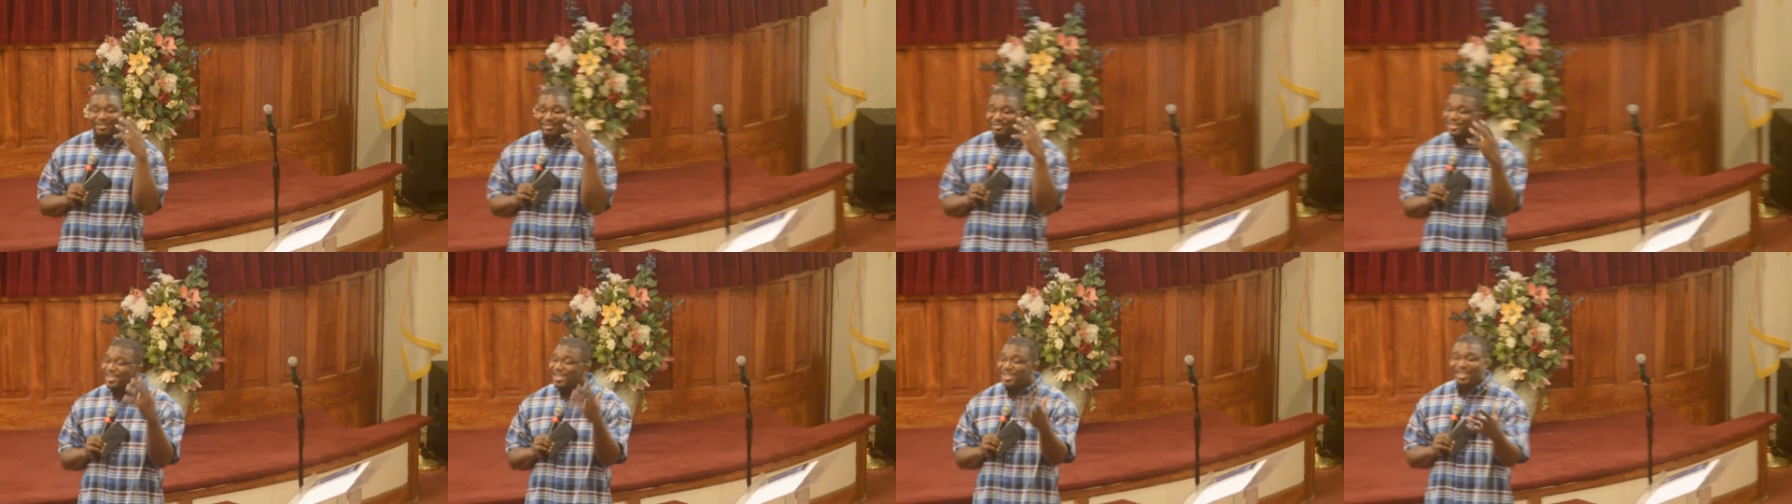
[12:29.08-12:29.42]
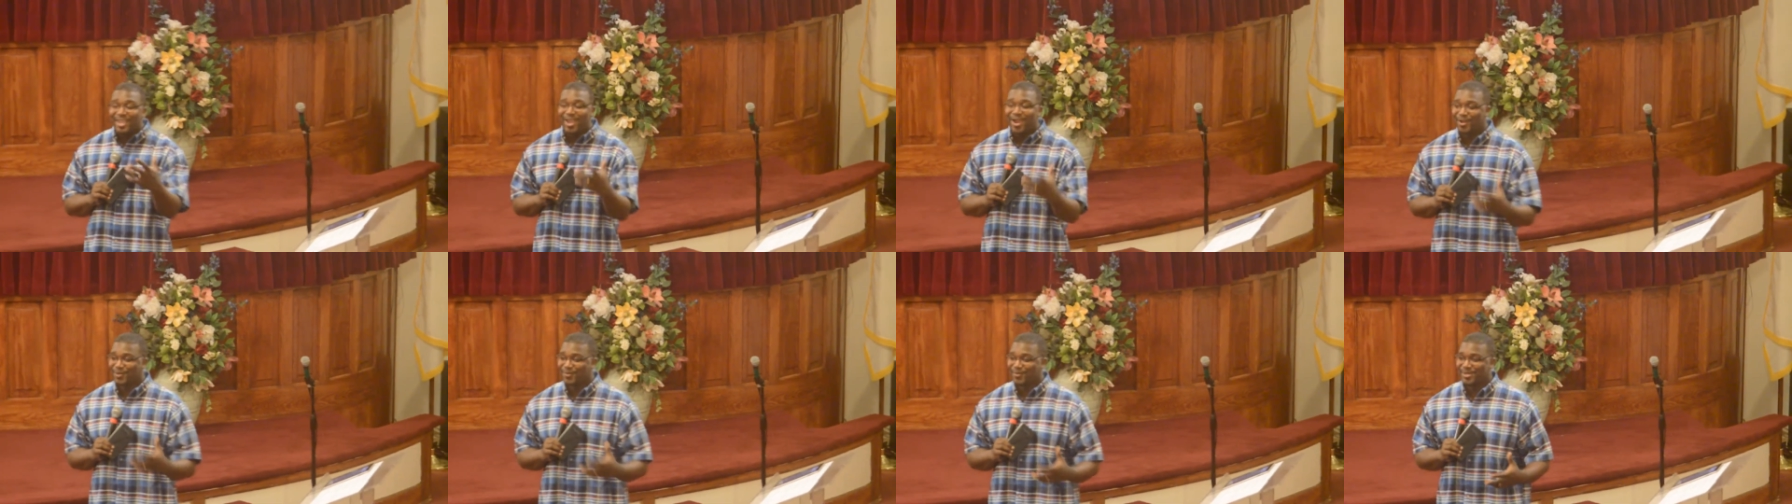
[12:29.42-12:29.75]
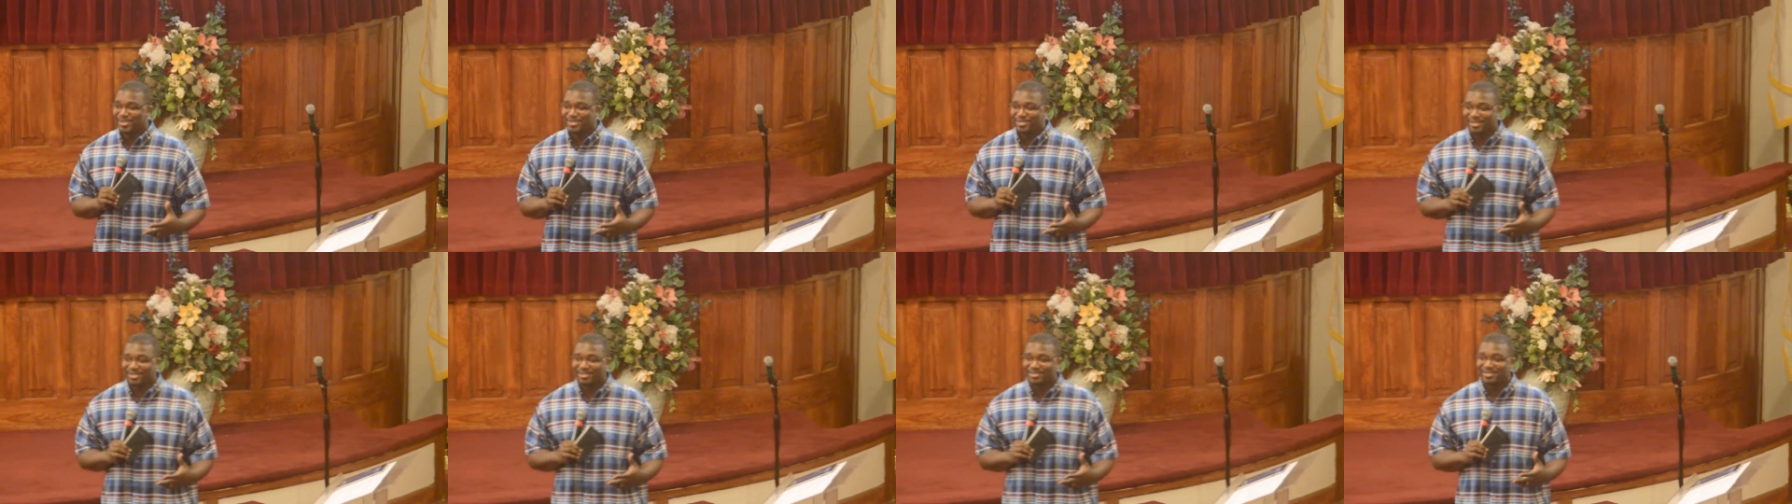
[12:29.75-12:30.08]
key
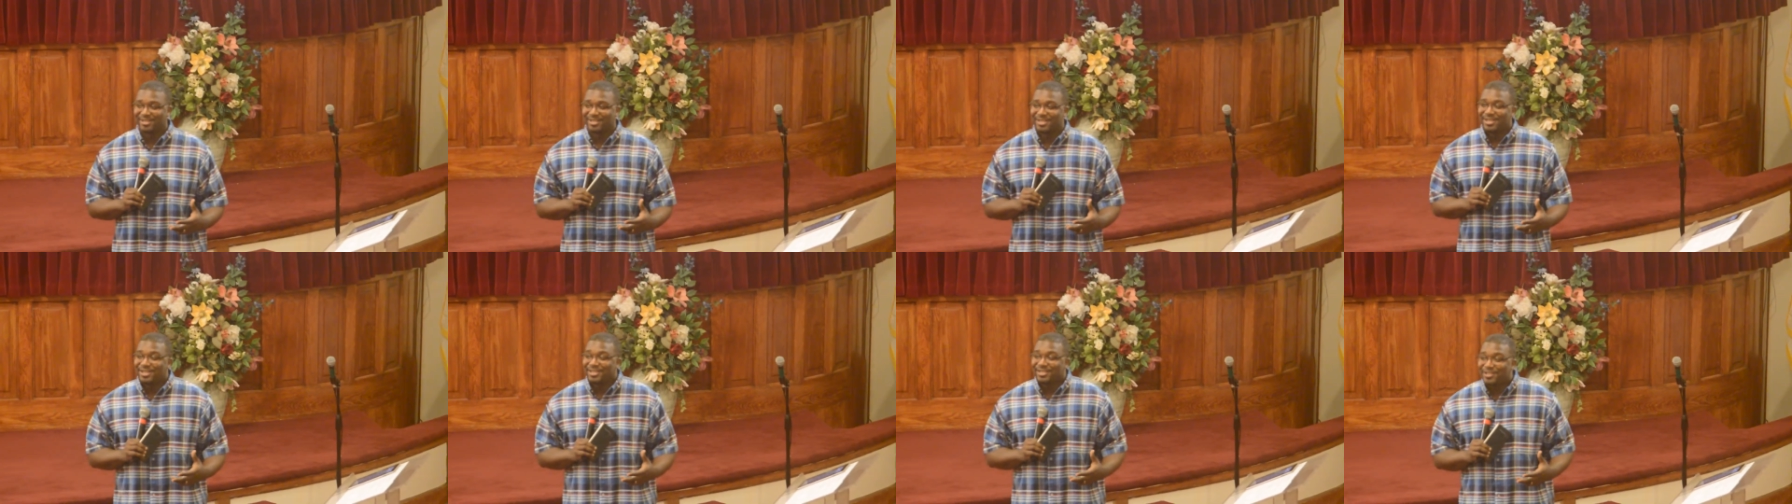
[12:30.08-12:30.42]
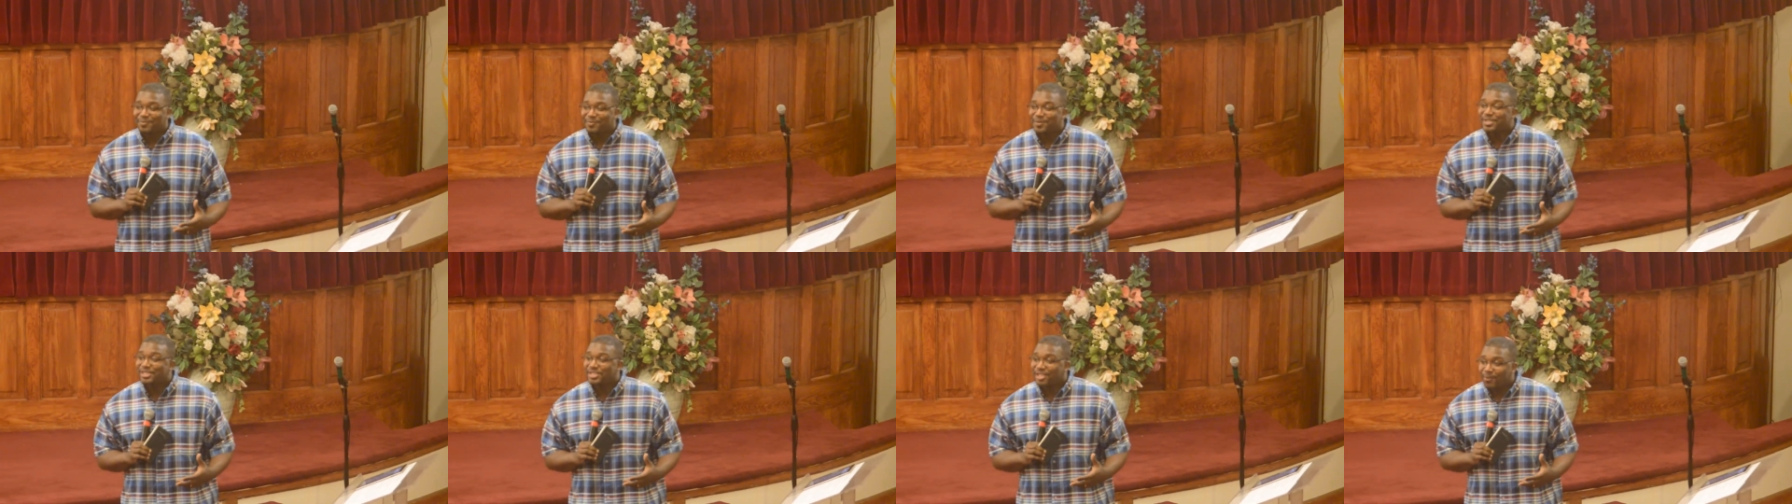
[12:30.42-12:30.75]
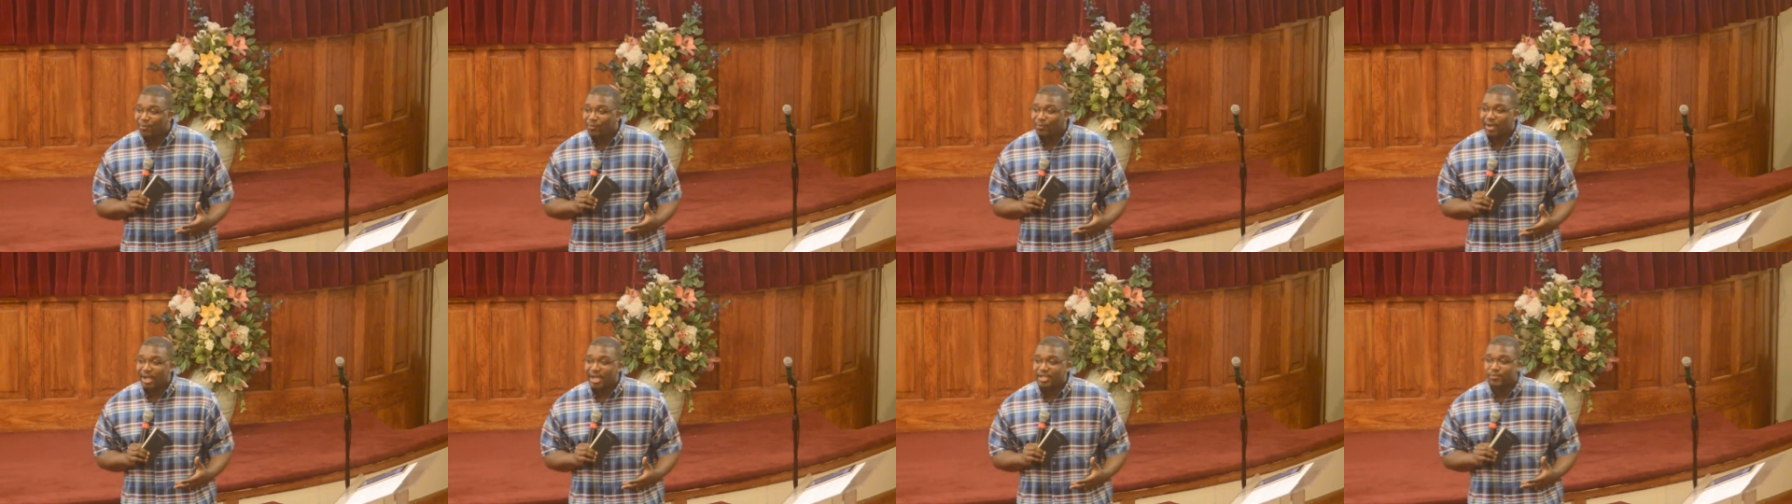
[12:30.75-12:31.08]
characteristics could be
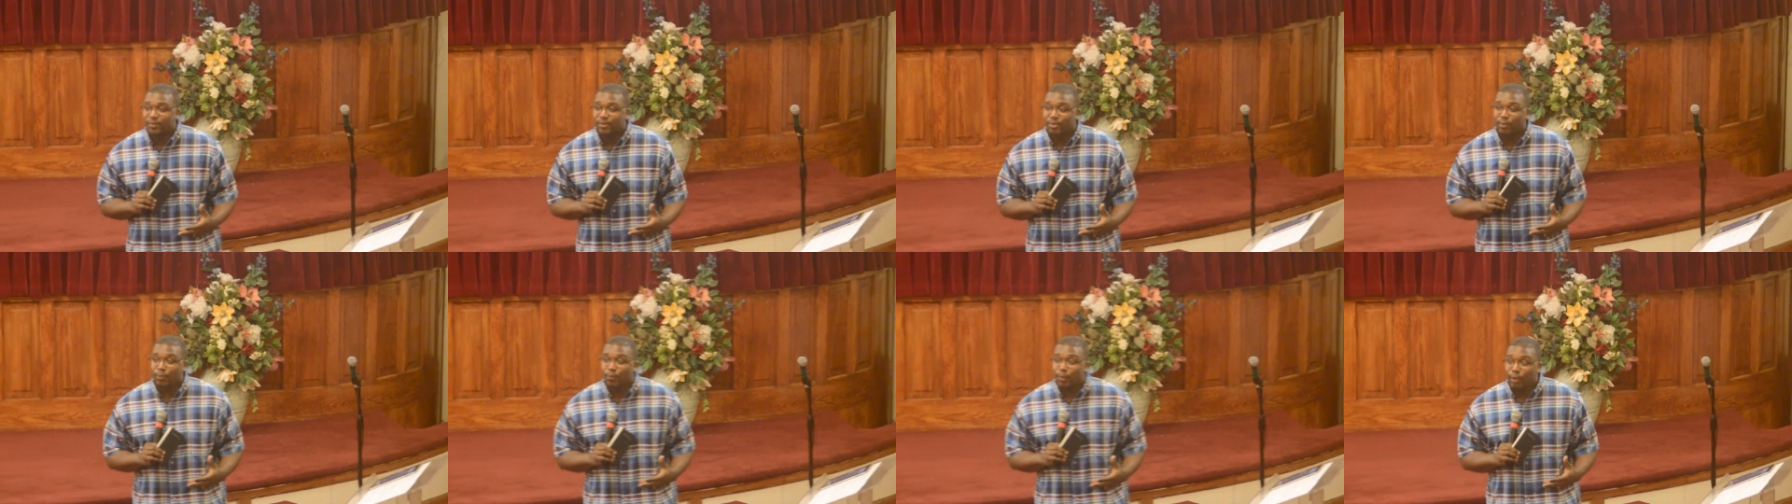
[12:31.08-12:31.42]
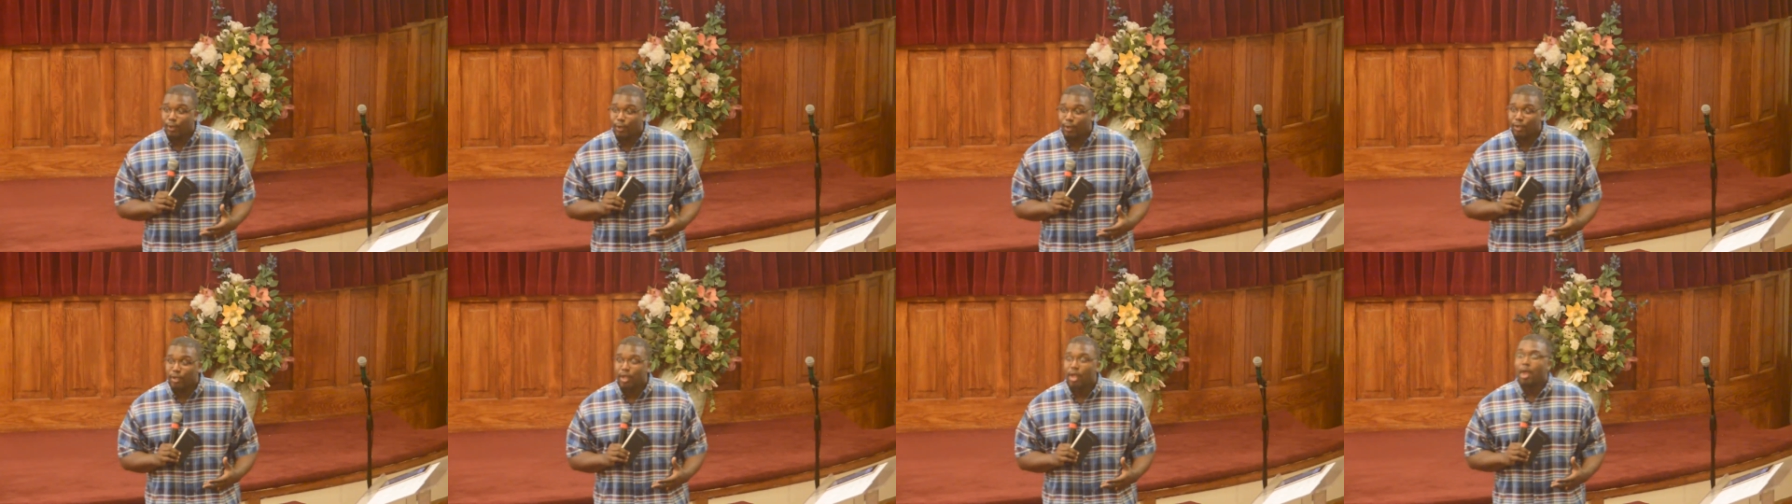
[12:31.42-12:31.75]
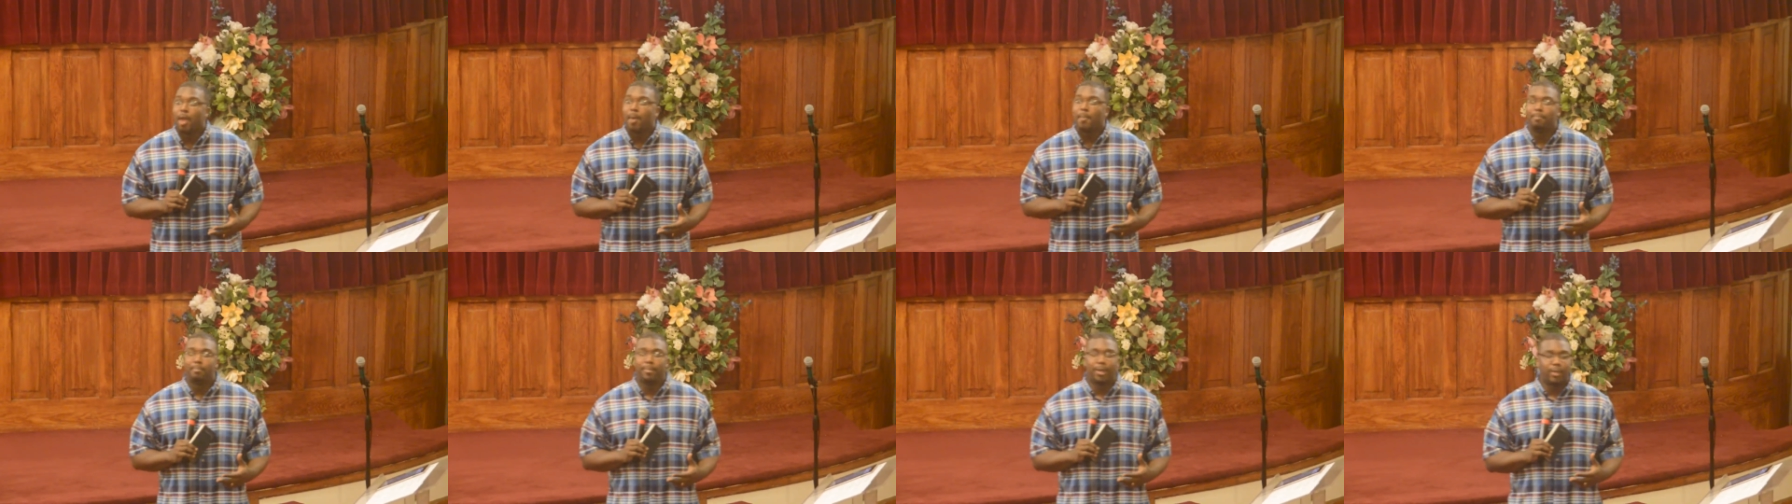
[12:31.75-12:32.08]
summarized with the word
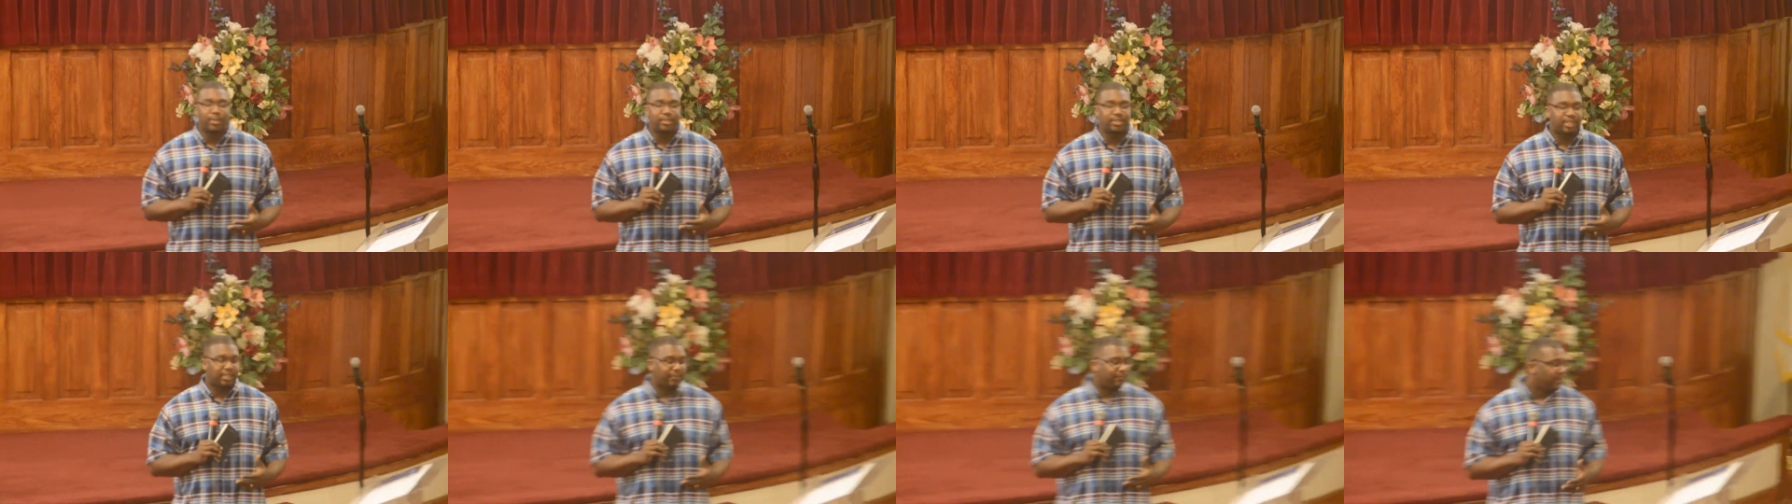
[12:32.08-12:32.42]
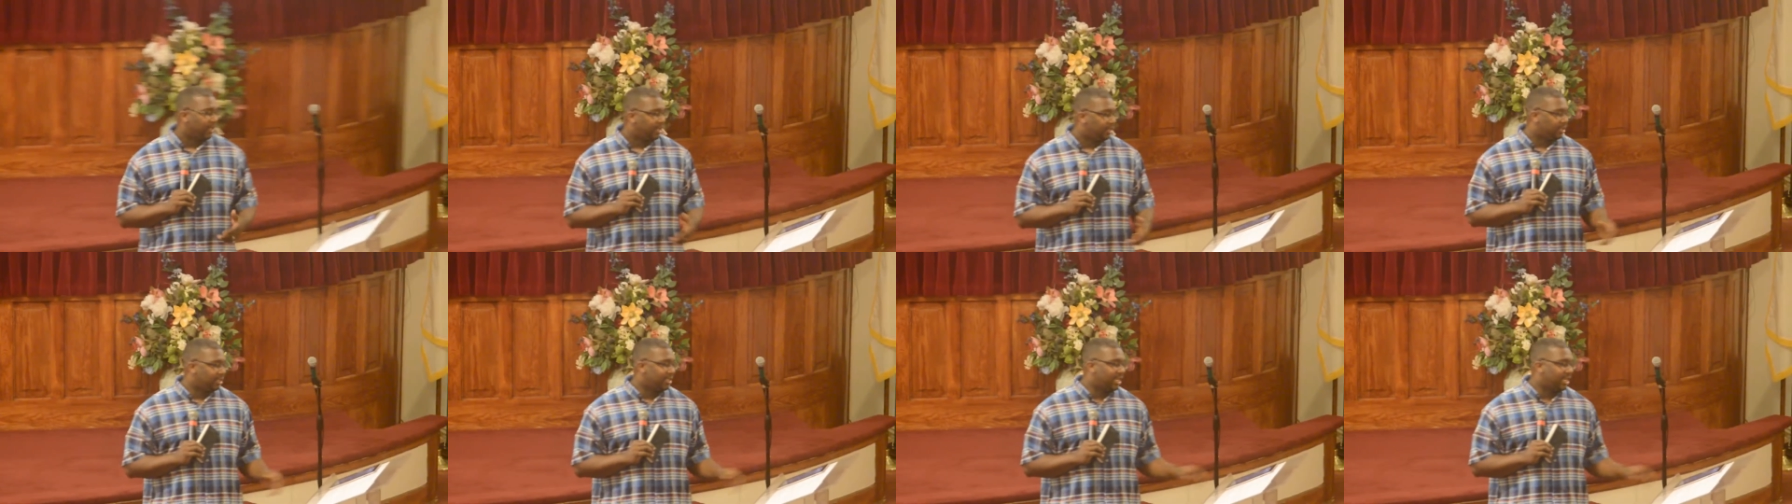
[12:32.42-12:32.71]
mercy. The